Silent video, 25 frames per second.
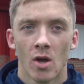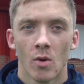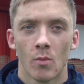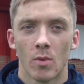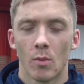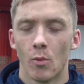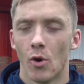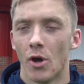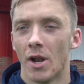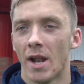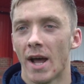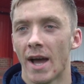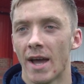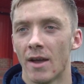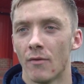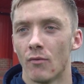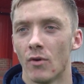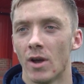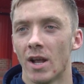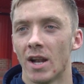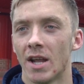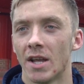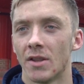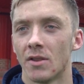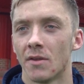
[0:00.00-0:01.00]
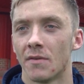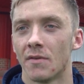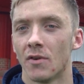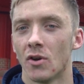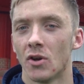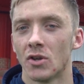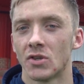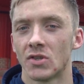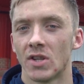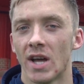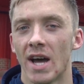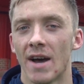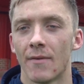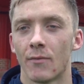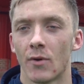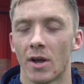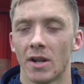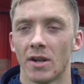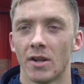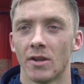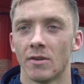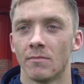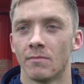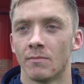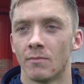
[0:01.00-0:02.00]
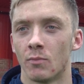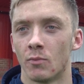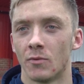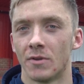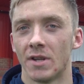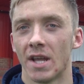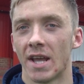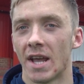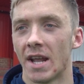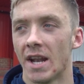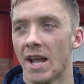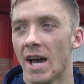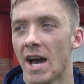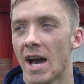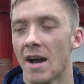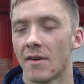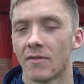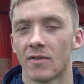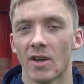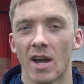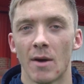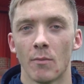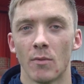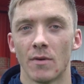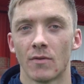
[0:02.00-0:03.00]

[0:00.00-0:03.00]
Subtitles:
We weren't at it really in the first half. We had to dig in at half-time.